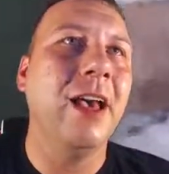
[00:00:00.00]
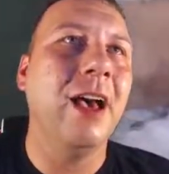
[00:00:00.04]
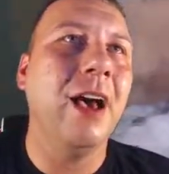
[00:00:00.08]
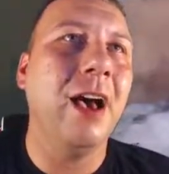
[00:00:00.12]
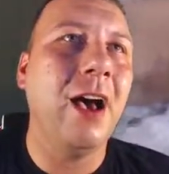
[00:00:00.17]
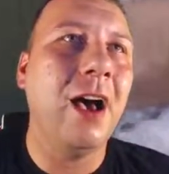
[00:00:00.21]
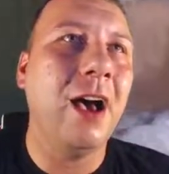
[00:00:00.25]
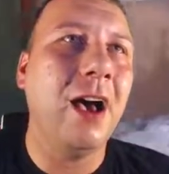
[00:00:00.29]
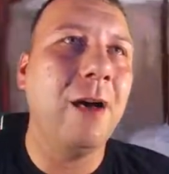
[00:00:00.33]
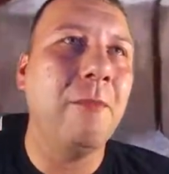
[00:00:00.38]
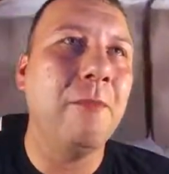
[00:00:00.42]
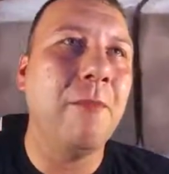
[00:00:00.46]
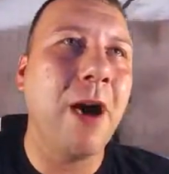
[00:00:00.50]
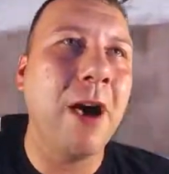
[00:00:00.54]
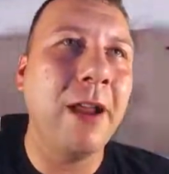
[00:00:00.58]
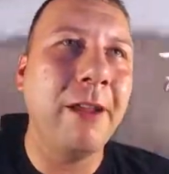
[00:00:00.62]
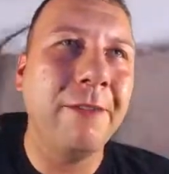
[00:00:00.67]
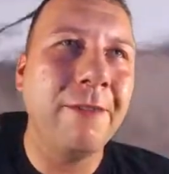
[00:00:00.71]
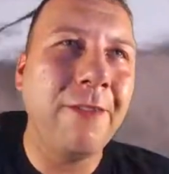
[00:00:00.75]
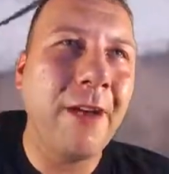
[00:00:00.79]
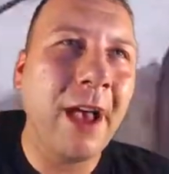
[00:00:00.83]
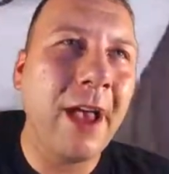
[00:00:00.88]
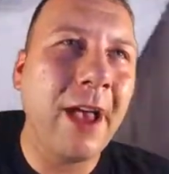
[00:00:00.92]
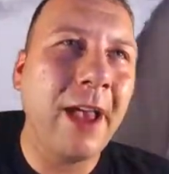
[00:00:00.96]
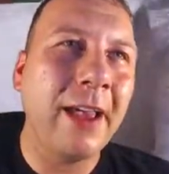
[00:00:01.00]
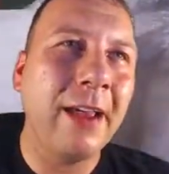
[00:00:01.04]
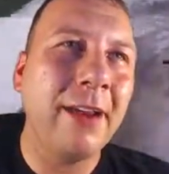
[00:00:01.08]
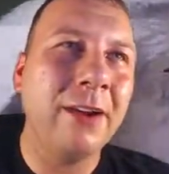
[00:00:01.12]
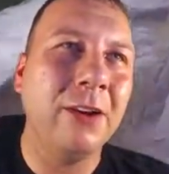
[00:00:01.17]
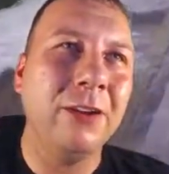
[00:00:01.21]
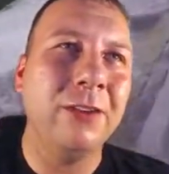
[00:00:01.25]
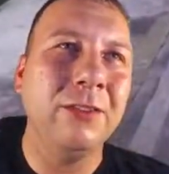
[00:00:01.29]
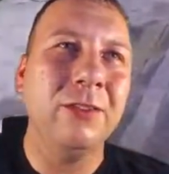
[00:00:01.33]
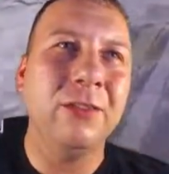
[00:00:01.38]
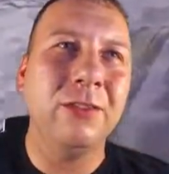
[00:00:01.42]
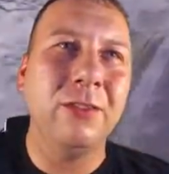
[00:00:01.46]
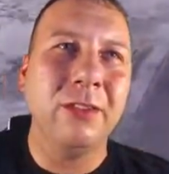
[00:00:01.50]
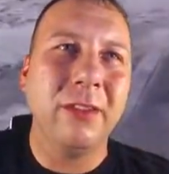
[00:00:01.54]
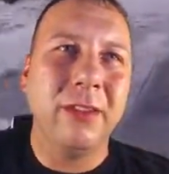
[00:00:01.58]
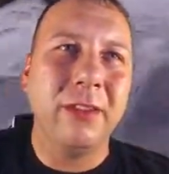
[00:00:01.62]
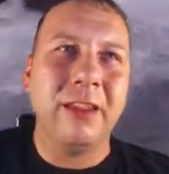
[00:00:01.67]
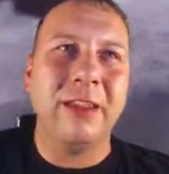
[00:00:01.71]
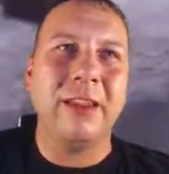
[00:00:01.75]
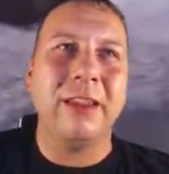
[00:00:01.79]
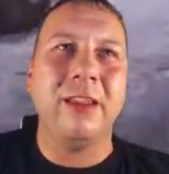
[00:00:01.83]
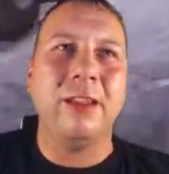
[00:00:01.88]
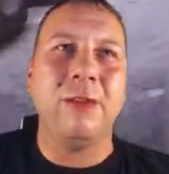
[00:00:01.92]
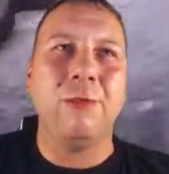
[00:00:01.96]
Modifiers,
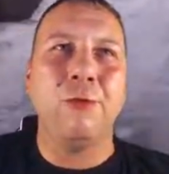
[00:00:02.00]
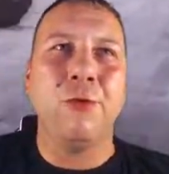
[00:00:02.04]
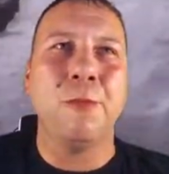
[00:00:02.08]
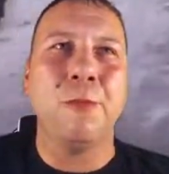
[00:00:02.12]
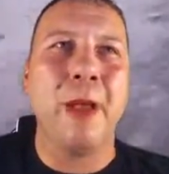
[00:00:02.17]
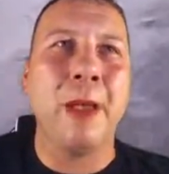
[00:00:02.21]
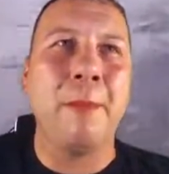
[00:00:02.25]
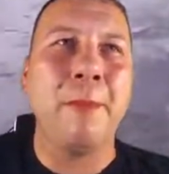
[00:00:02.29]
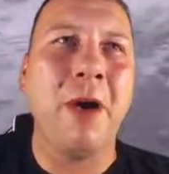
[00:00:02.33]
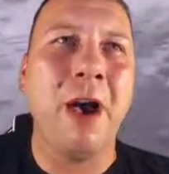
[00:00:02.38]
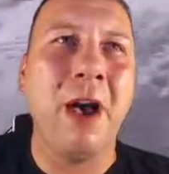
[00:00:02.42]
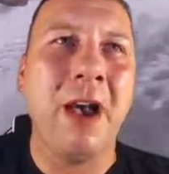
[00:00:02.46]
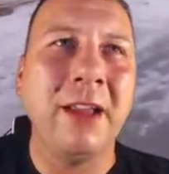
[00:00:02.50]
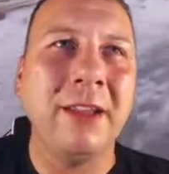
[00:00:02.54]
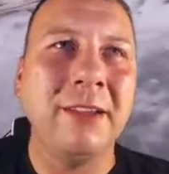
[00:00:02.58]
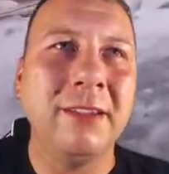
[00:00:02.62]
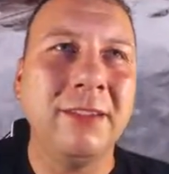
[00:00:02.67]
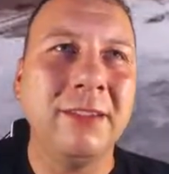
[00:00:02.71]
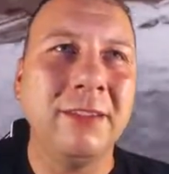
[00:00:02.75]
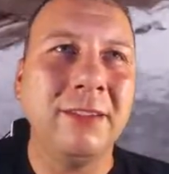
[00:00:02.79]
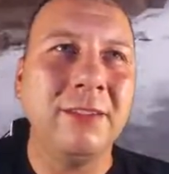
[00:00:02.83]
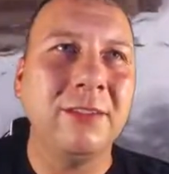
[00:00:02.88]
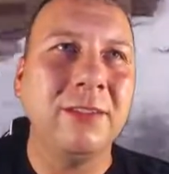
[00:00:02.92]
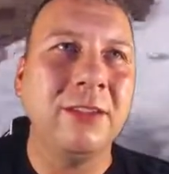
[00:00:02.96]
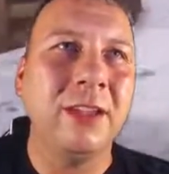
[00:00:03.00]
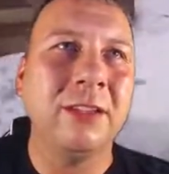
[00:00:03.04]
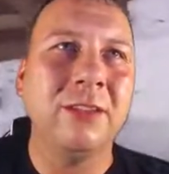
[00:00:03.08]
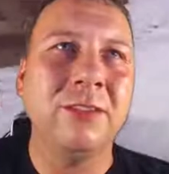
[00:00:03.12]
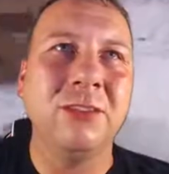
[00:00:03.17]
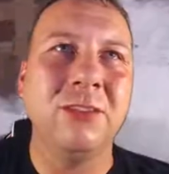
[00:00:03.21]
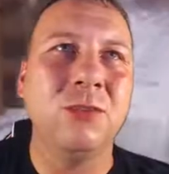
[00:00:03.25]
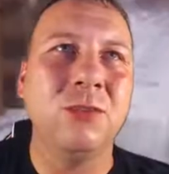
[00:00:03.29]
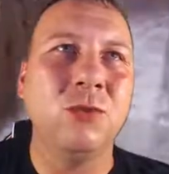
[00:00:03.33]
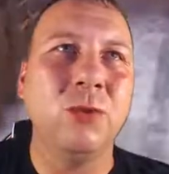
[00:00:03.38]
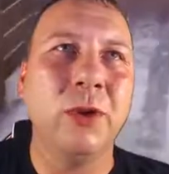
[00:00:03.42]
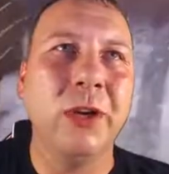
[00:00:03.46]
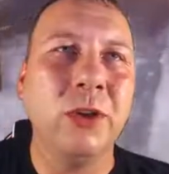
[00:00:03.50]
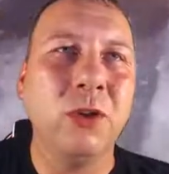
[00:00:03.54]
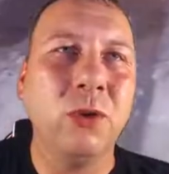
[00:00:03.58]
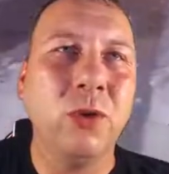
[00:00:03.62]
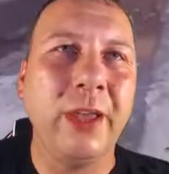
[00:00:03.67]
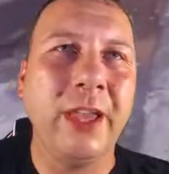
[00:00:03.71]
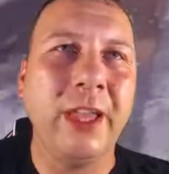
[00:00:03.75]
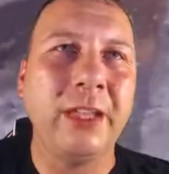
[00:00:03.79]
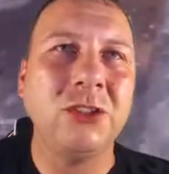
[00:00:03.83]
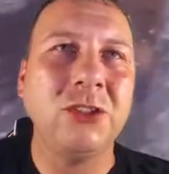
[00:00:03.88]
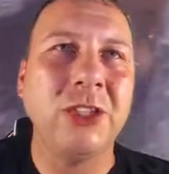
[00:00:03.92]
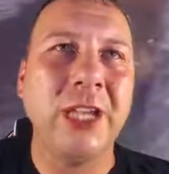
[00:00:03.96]
for my mods, it's just critical
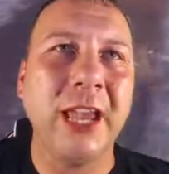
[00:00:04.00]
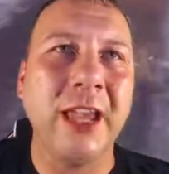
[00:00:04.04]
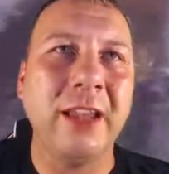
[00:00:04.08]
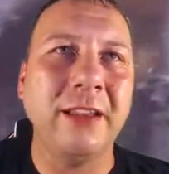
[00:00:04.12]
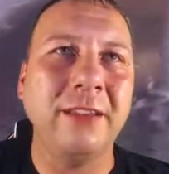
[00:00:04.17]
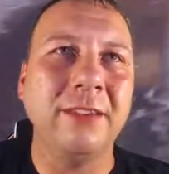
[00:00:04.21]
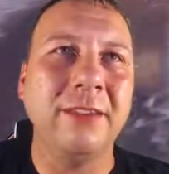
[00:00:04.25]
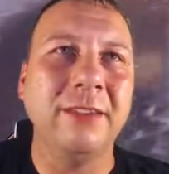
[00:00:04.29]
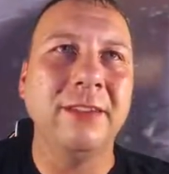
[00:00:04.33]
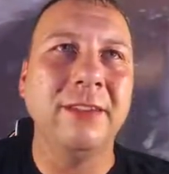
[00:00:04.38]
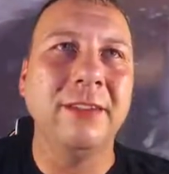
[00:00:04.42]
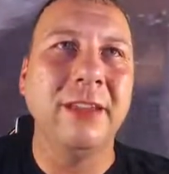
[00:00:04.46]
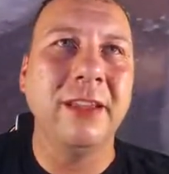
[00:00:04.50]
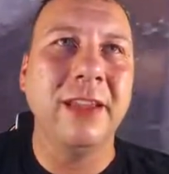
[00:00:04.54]
hit chance.